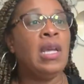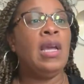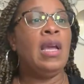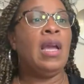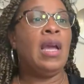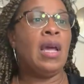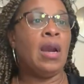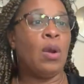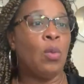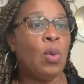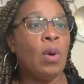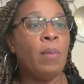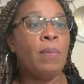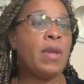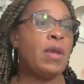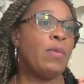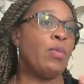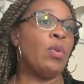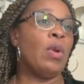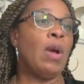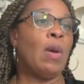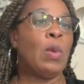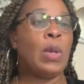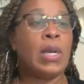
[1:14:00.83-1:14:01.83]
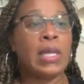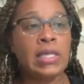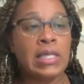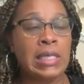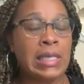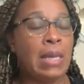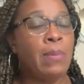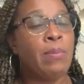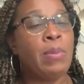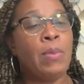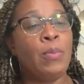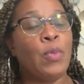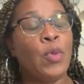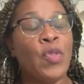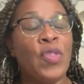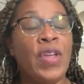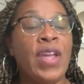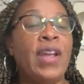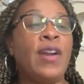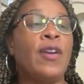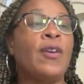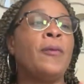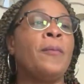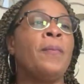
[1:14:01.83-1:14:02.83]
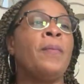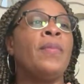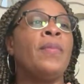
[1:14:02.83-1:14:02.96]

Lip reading: And I want to send people there.